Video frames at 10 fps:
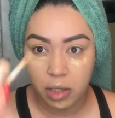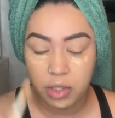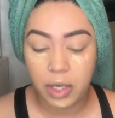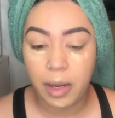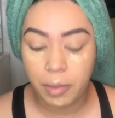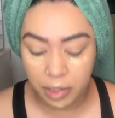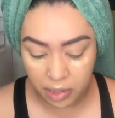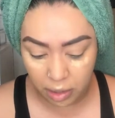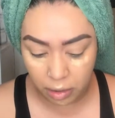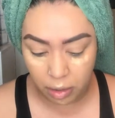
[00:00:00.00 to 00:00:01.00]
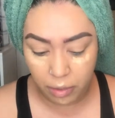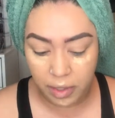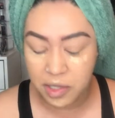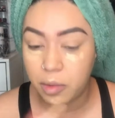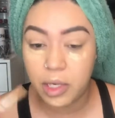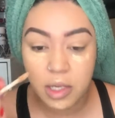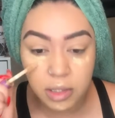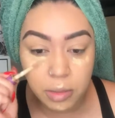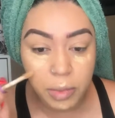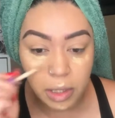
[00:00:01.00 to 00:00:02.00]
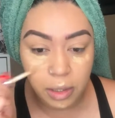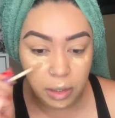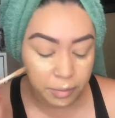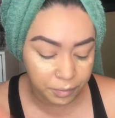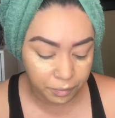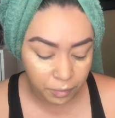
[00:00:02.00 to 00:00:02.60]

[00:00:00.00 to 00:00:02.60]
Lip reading: Shape Concealer. This one is in medium.